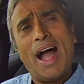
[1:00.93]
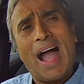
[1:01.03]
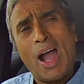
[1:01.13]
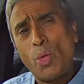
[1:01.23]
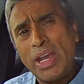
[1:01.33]

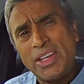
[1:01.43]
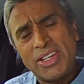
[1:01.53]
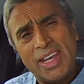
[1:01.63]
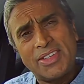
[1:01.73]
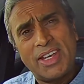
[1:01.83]
How
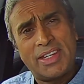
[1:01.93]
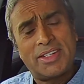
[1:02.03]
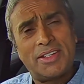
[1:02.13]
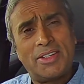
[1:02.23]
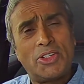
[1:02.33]
easy is
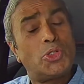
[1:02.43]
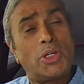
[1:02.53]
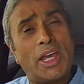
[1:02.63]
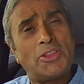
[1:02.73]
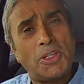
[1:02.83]
it
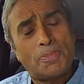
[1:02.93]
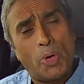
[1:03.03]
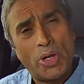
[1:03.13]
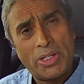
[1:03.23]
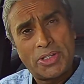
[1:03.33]
to get these
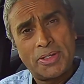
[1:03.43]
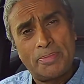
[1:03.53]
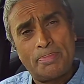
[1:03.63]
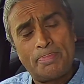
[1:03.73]
points?